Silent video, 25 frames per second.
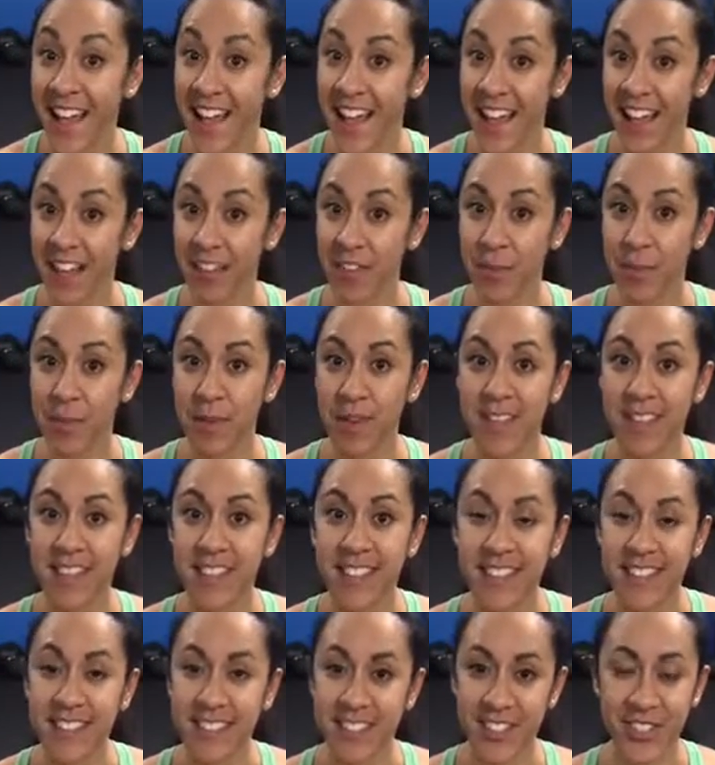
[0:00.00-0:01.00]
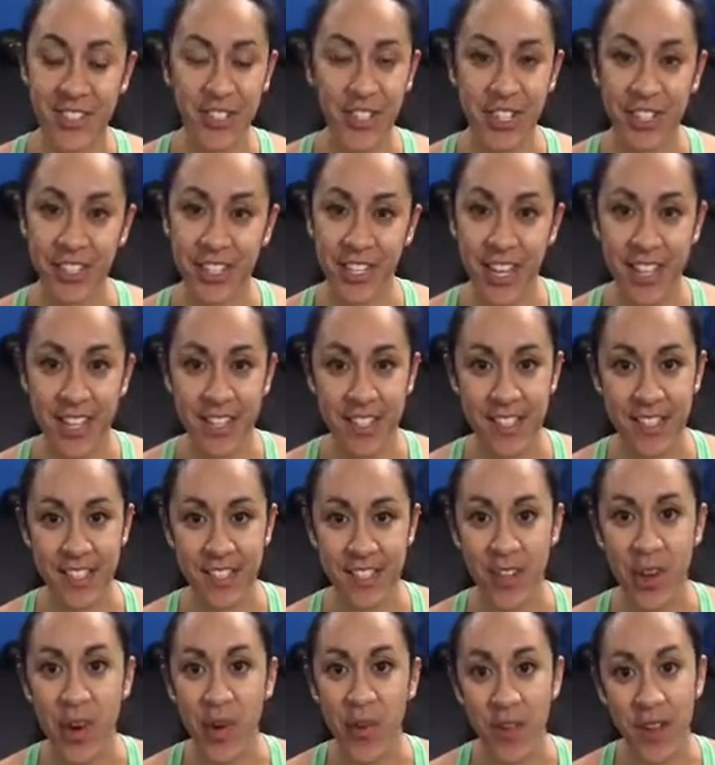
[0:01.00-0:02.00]
Hey everybody, this is Trainer
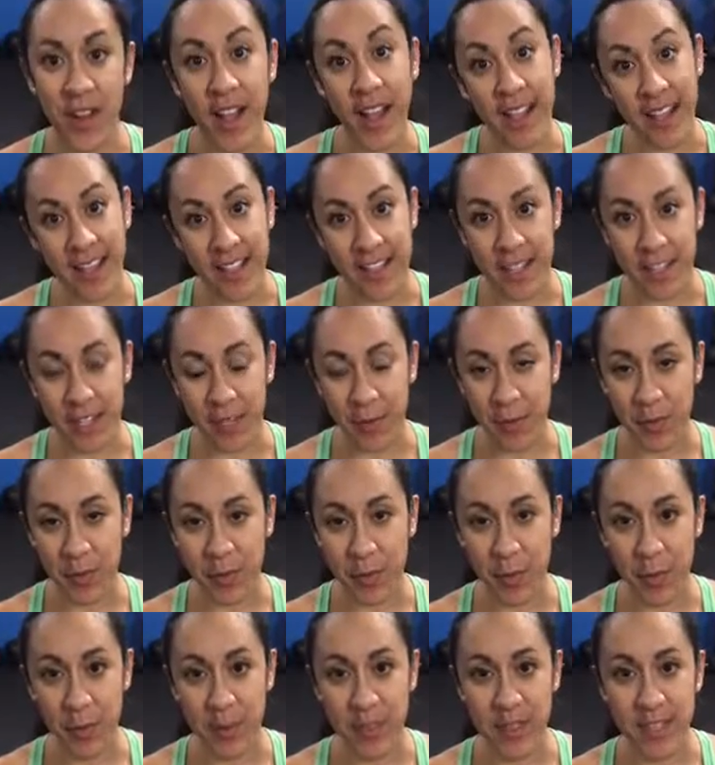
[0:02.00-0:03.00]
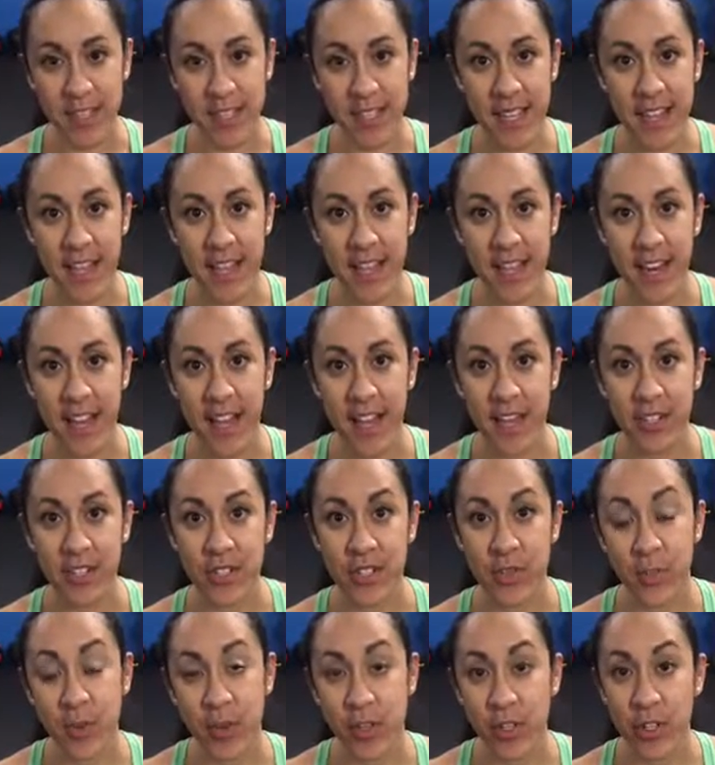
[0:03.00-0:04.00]
Casey over at Kinetic Performance, and I
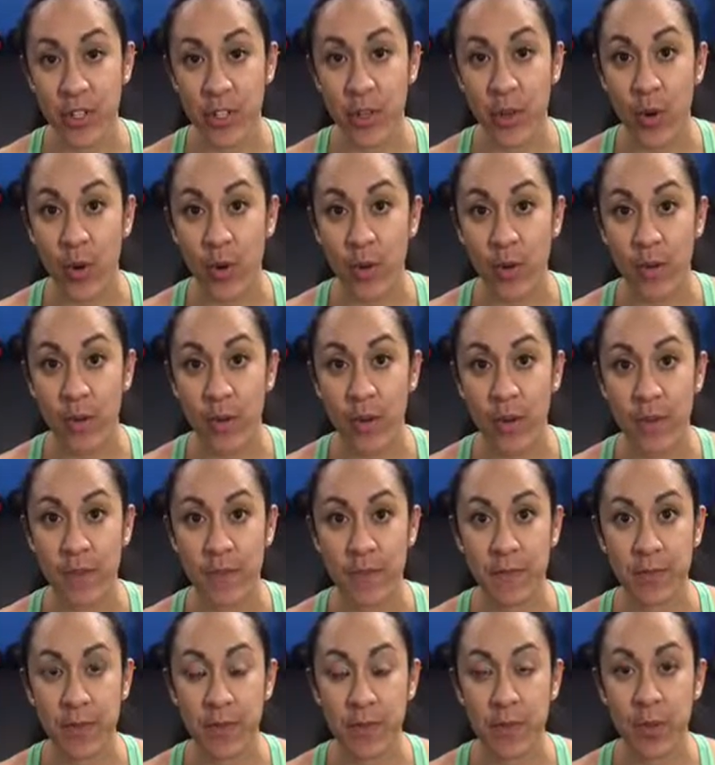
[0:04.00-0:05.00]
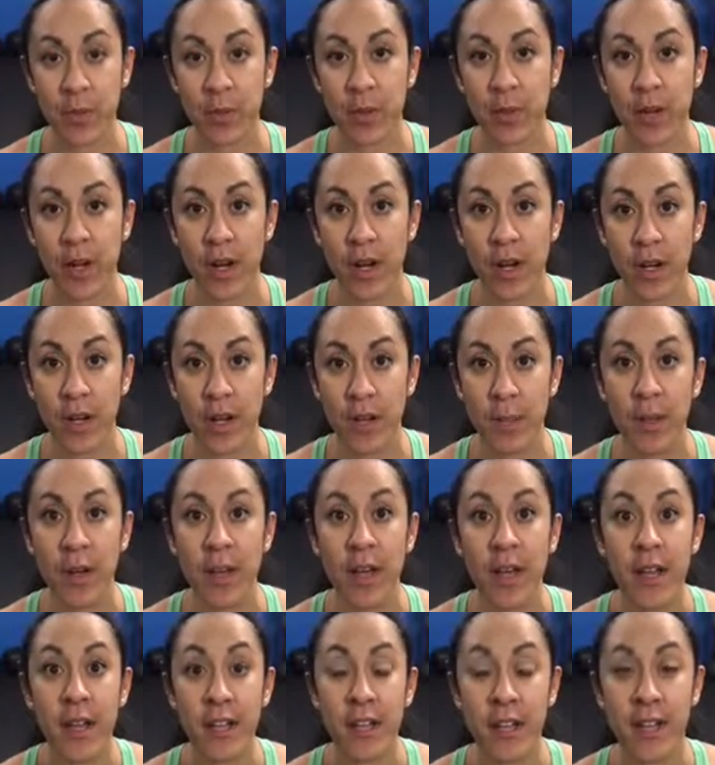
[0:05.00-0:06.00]
just wanted to go over a few
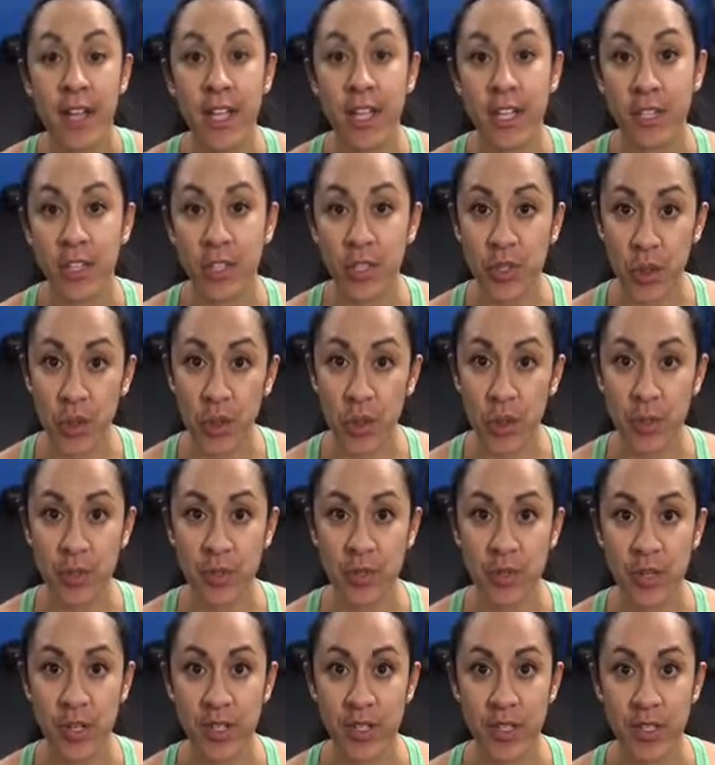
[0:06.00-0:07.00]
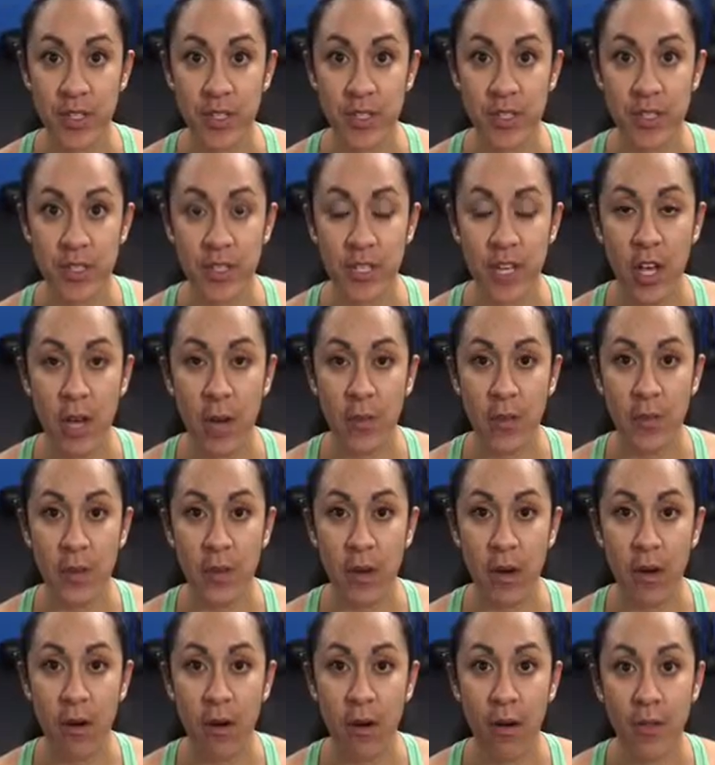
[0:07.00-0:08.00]
neck and shoulder stretches to help you
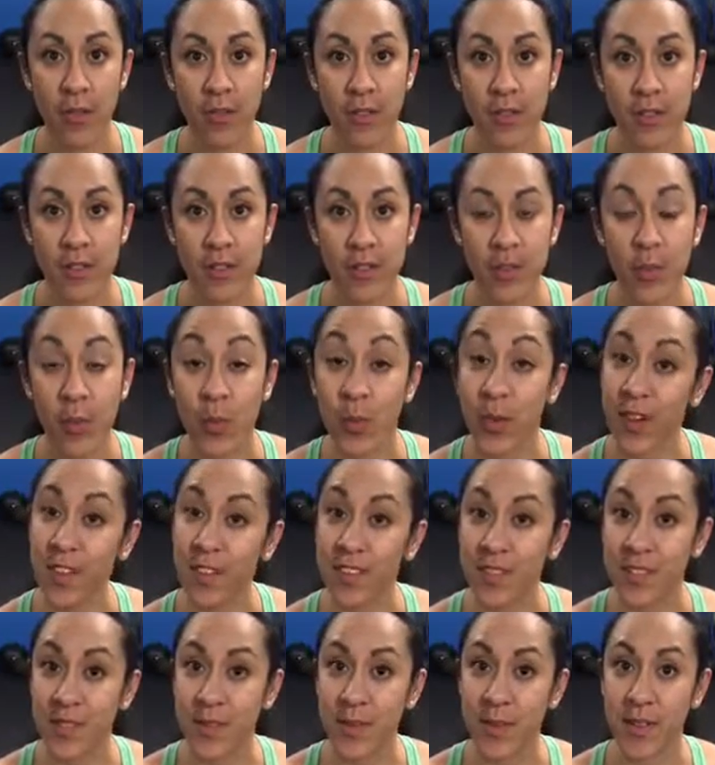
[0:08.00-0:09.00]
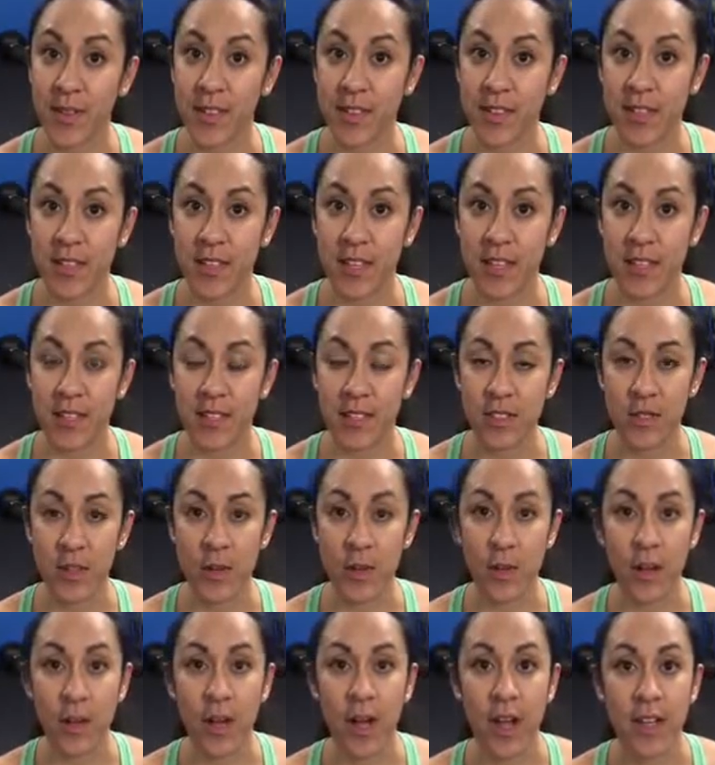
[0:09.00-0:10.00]
out on this Wellness Wednesday.
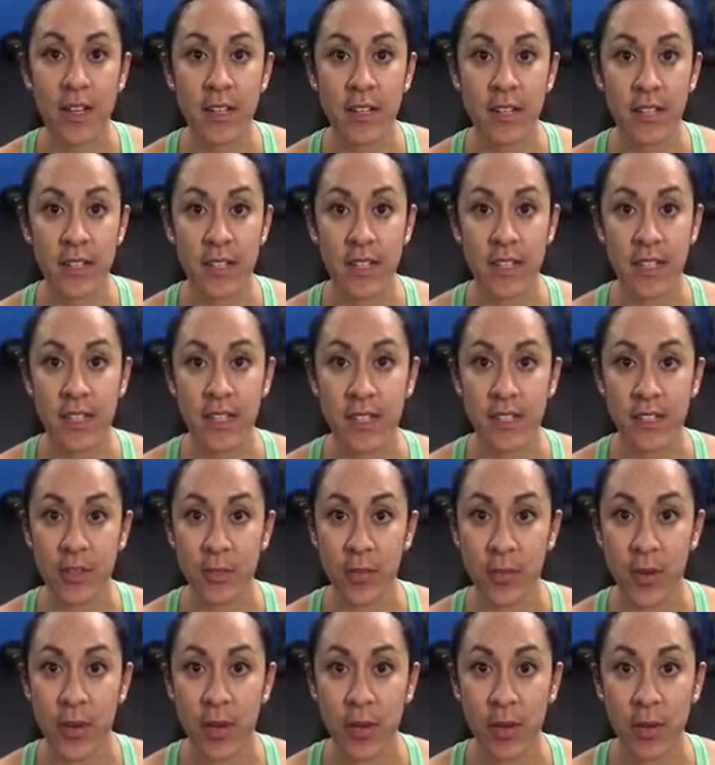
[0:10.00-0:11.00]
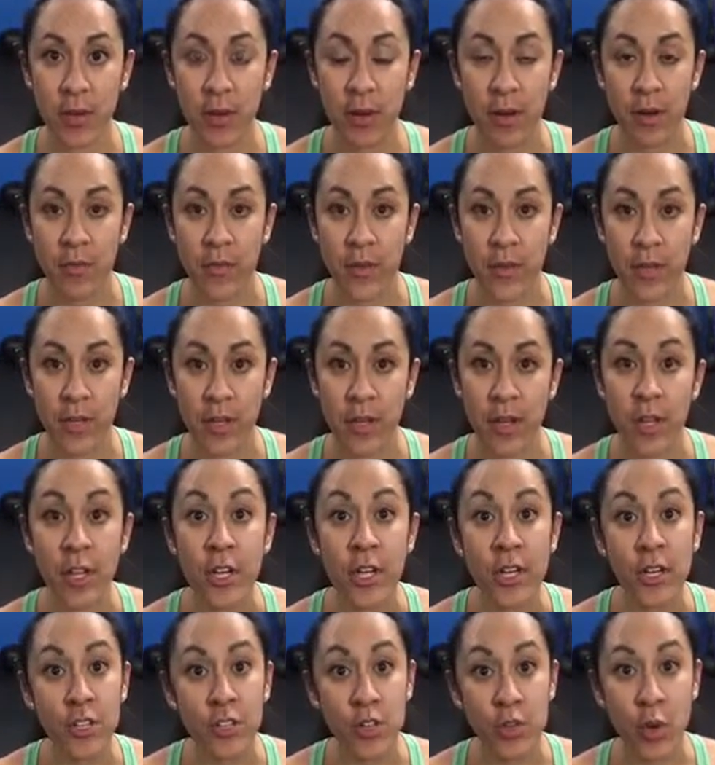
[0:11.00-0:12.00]
So kind of staying in the realm of the
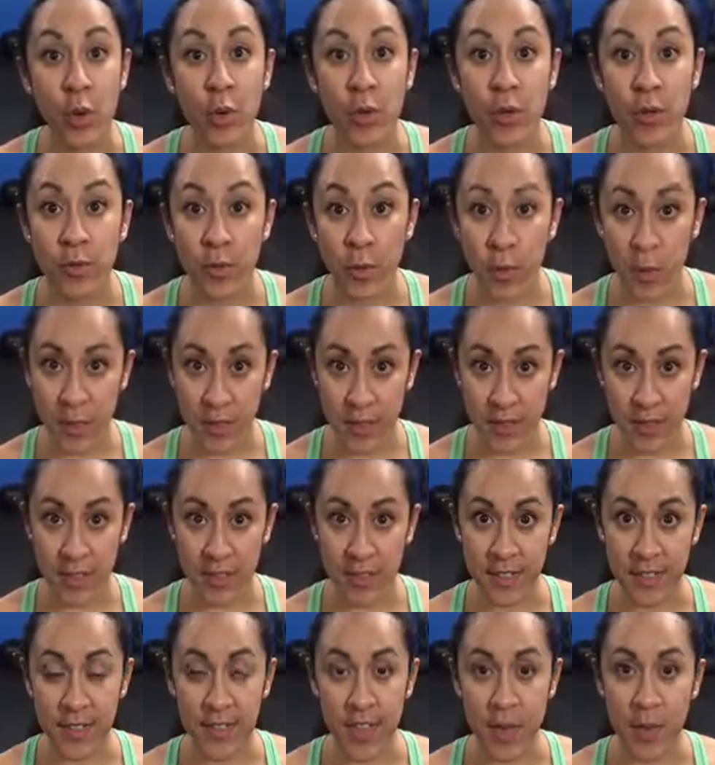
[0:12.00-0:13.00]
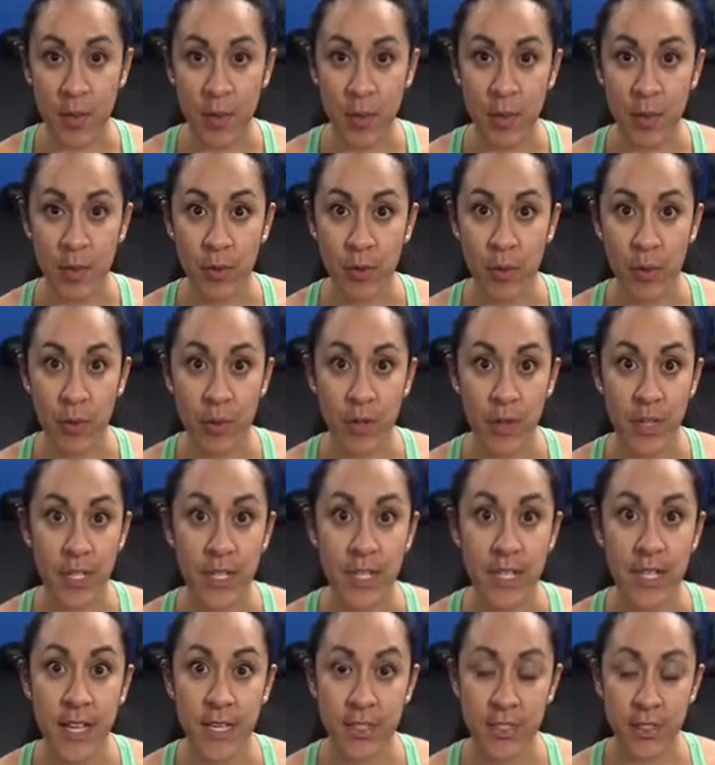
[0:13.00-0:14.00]
shoulder mobility that we went over
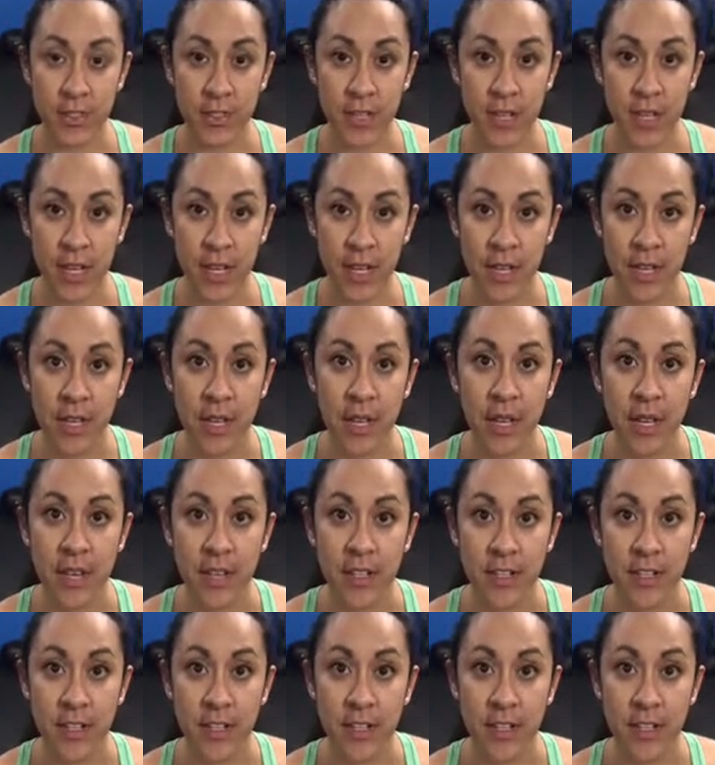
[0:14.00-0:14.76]
yesterday.